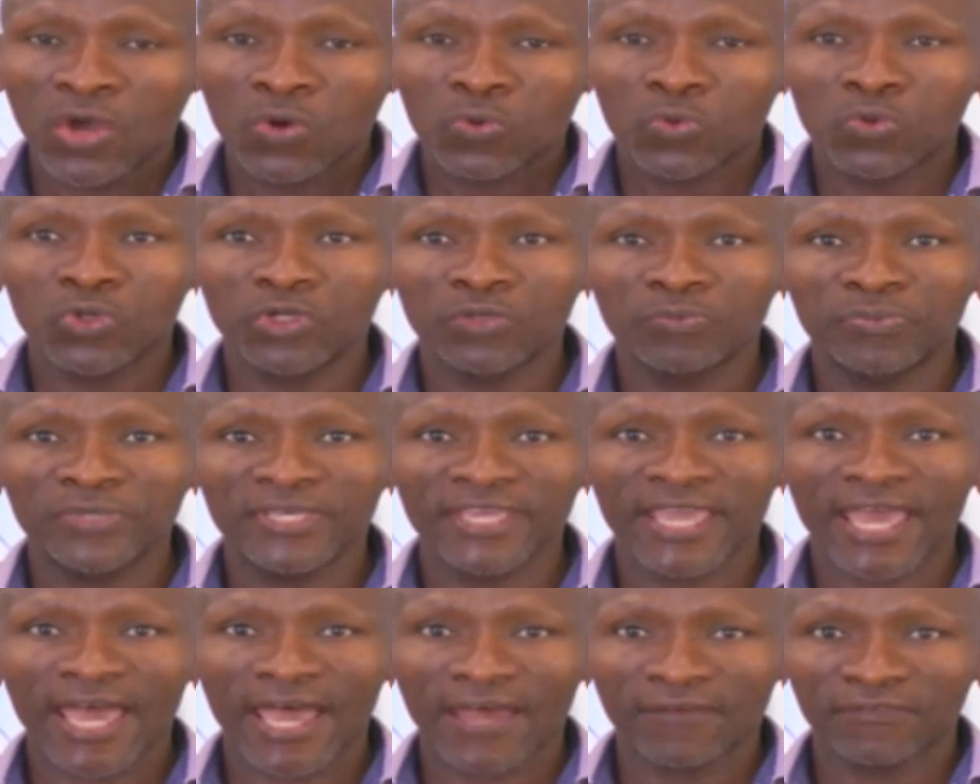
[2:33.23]
will
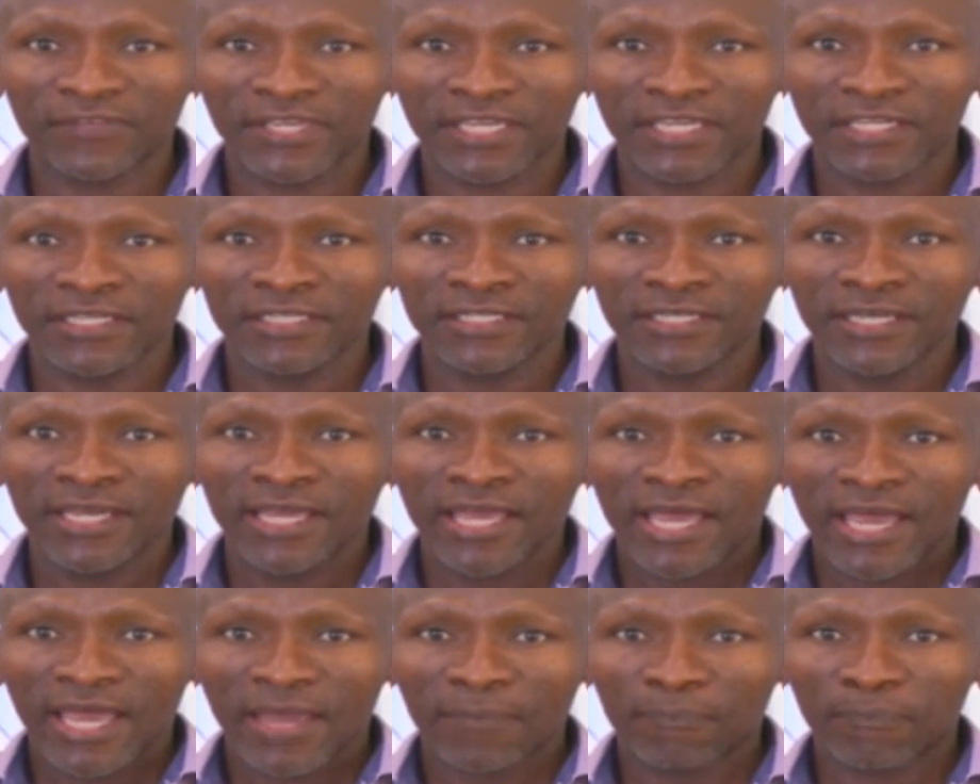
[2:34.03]
be having
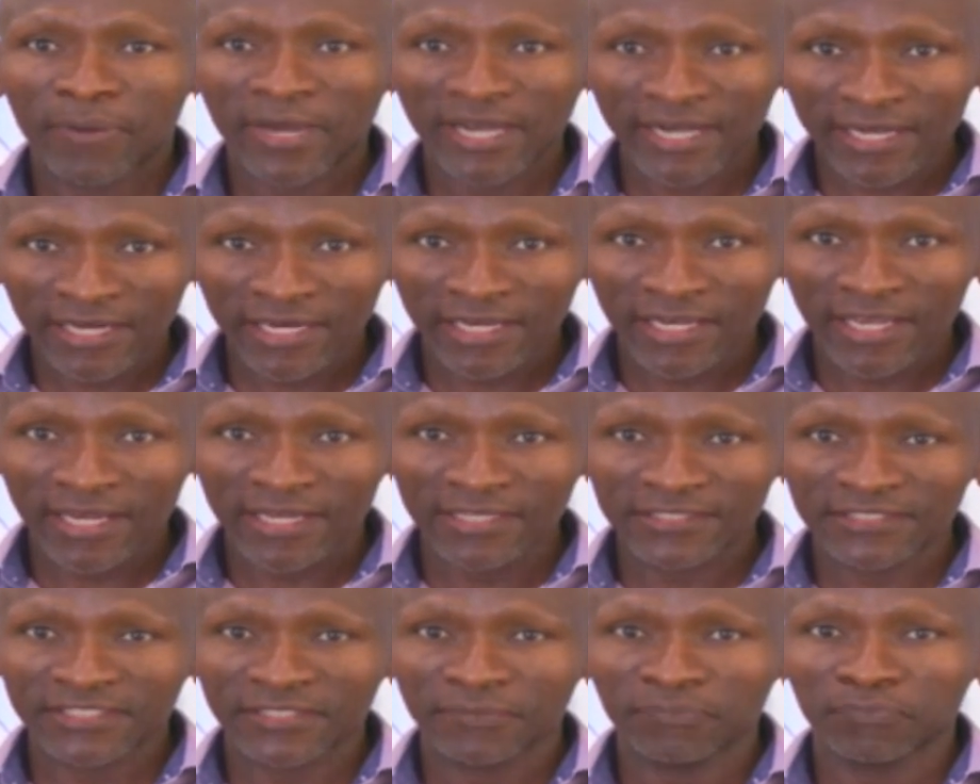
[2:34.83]
a
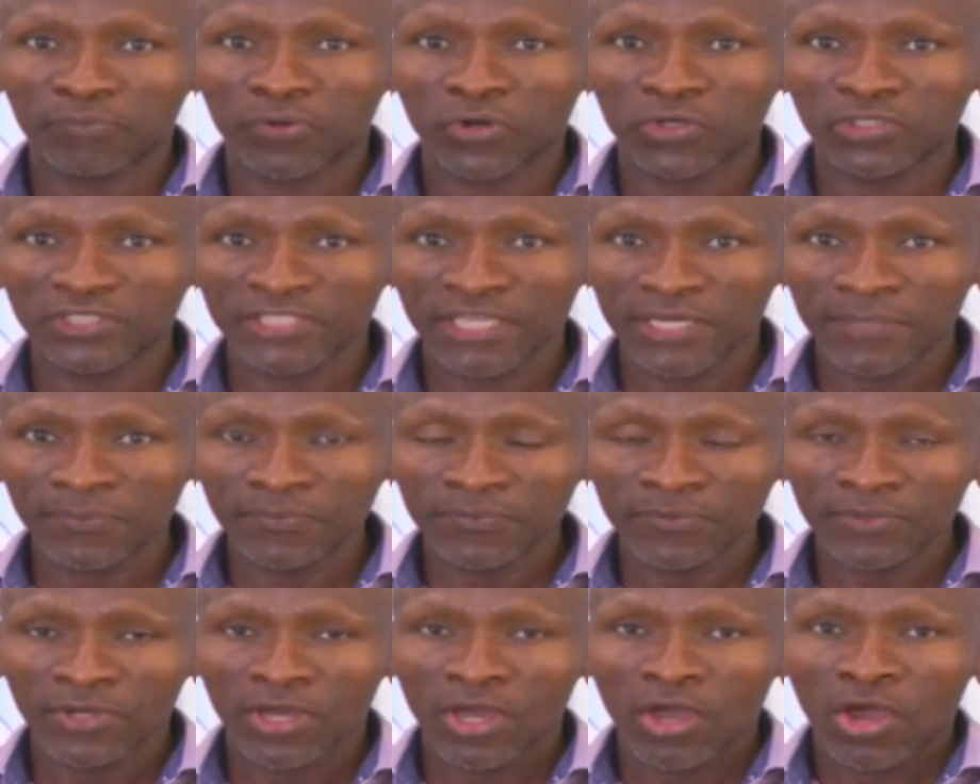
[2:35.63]
parallel
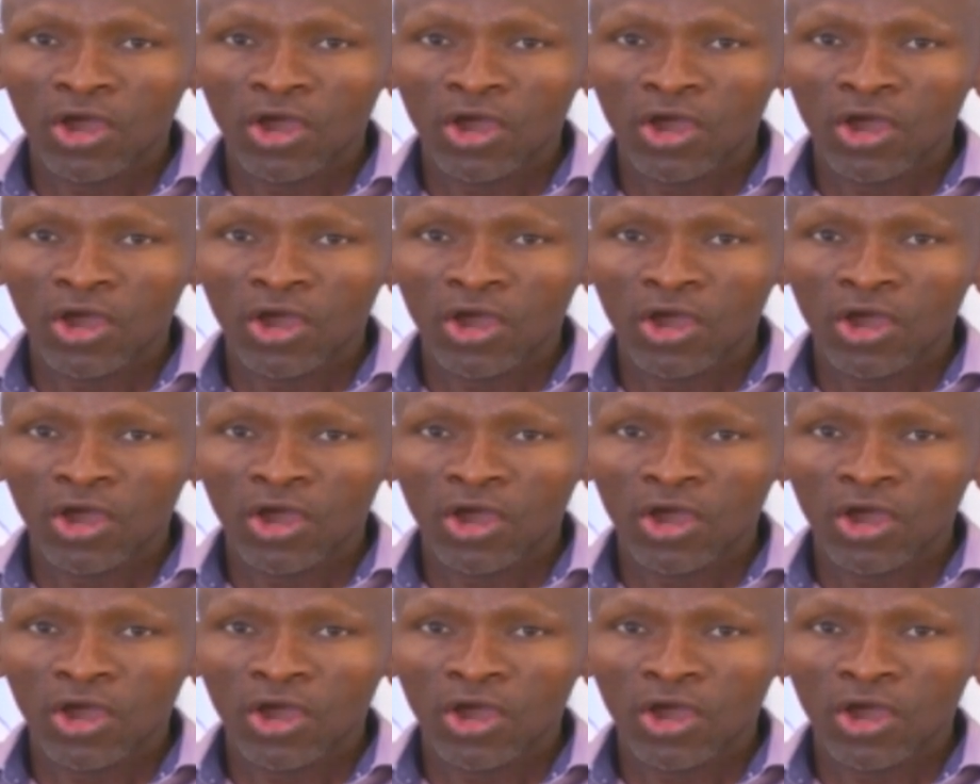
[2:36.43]
symposium